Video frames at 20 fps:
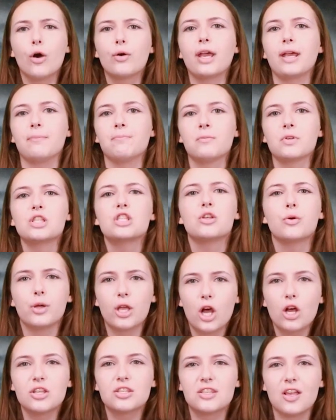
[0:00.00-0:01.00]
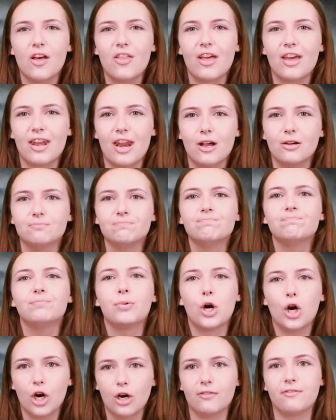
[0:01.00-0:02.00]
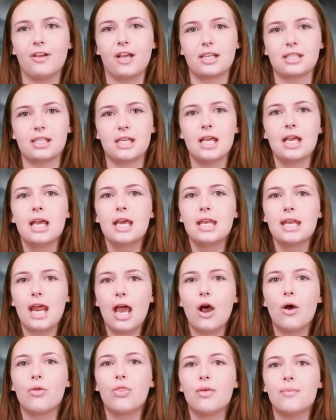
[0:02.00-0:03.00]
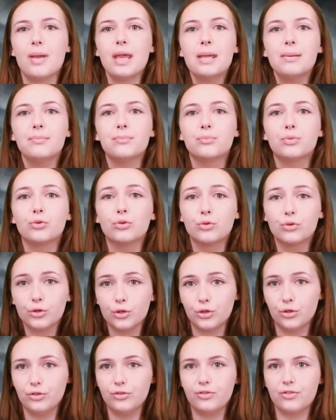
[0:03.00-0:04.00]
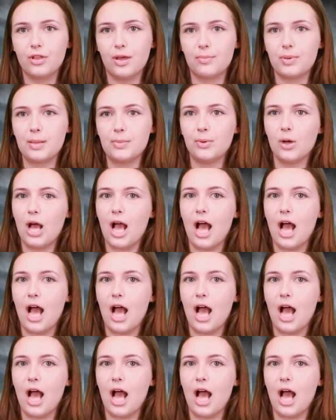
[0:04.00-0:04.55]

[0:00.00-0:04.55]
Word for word: Okay, so we all saw that now. Perfect. Now, the main proof that people